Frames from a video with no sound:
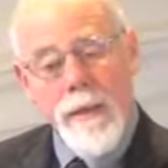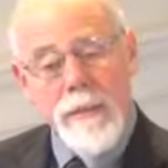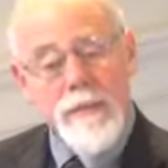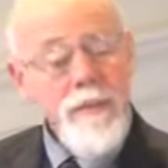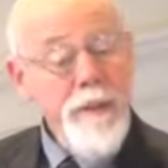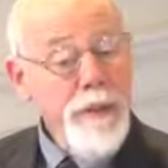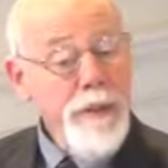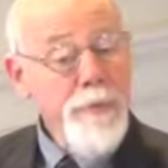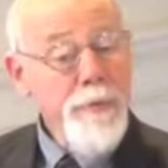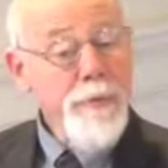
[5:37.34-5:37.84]

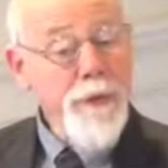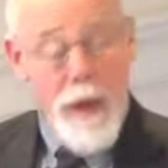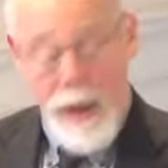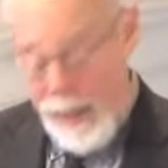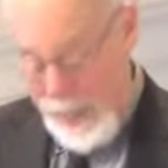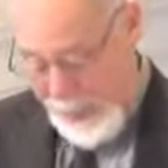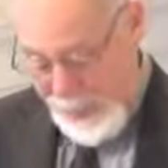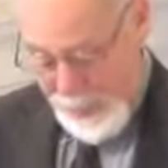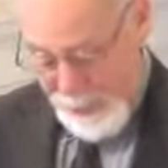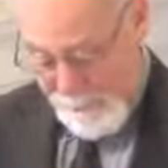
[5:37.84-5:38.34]
He's very
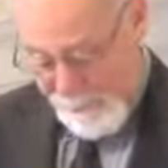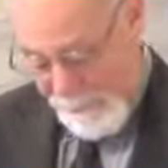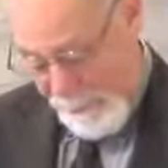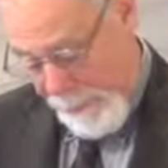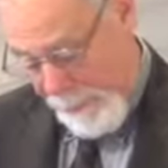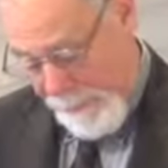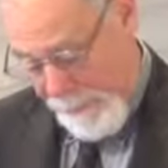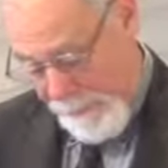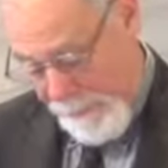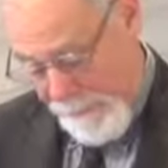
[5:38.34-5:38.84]
bright,
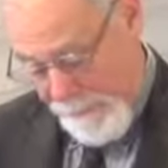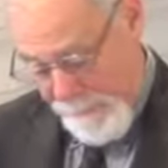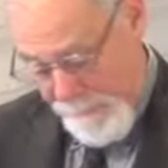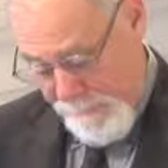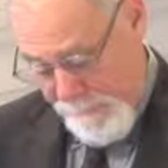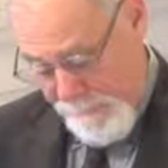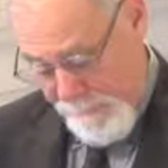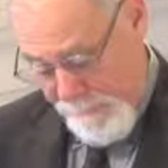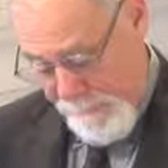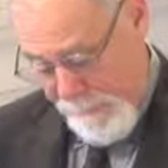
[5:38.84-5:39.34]

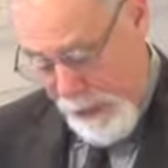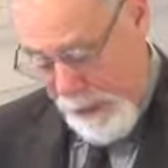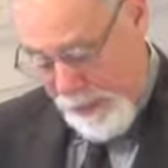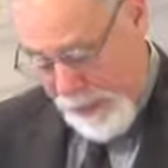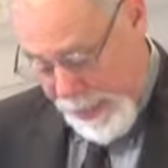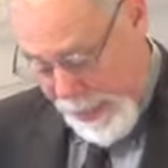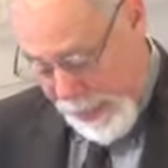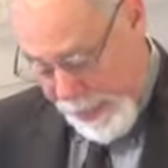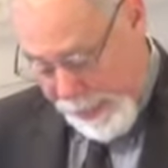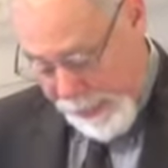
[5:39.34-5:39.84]

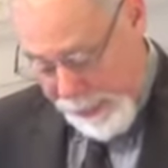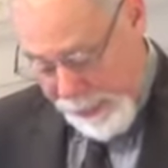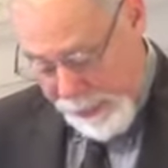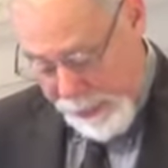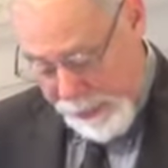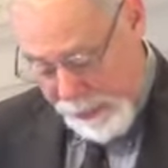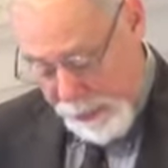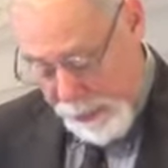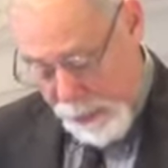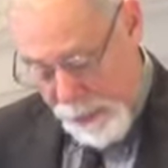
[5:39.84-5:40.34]

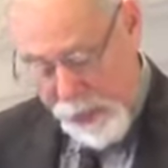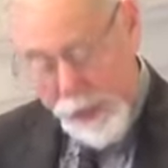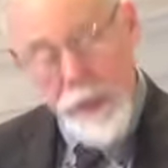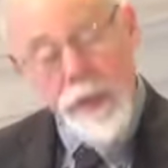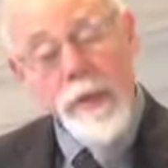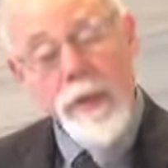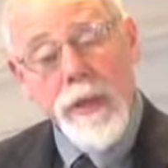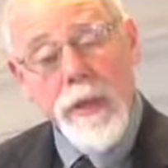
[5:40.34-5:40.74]
articulate, with